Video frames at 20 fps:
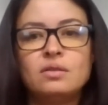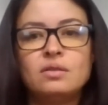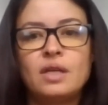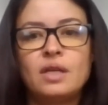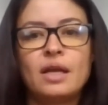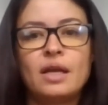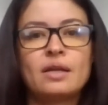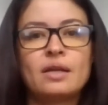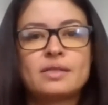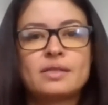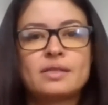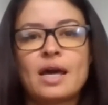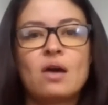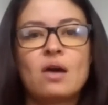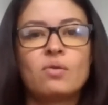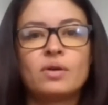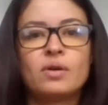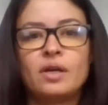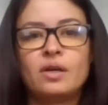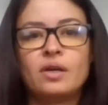data
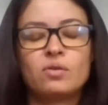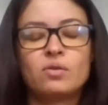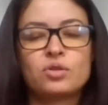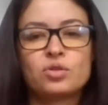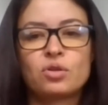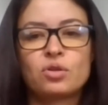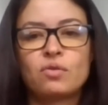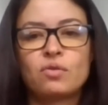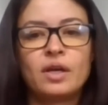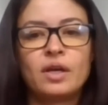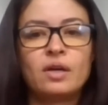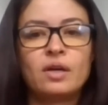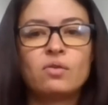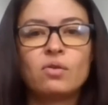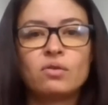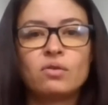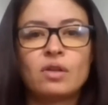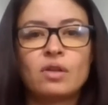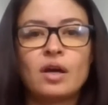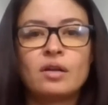scouring or sort of like
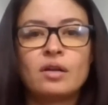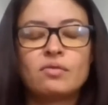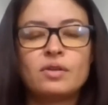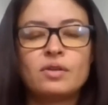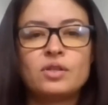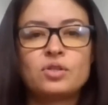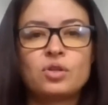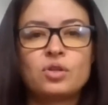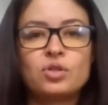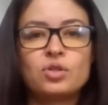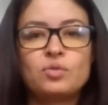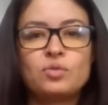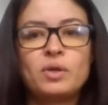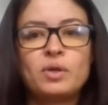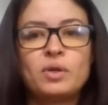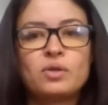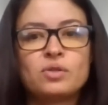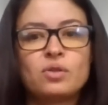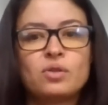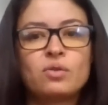online research,
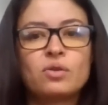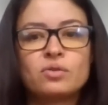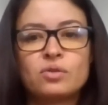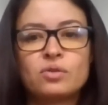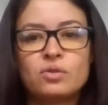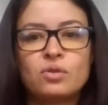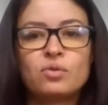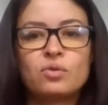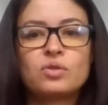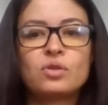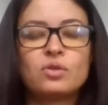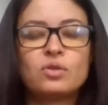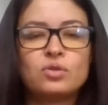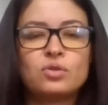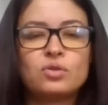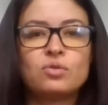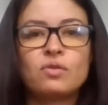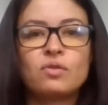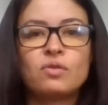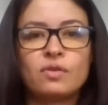because those are the
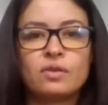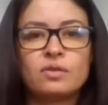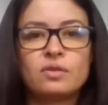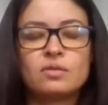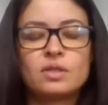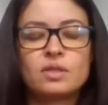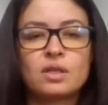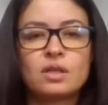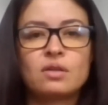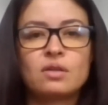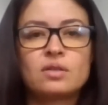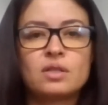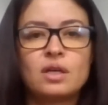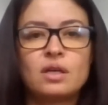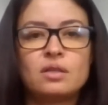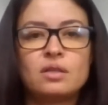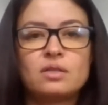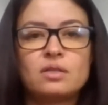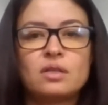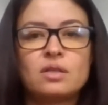two different skill
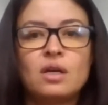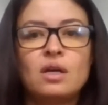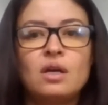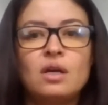sets.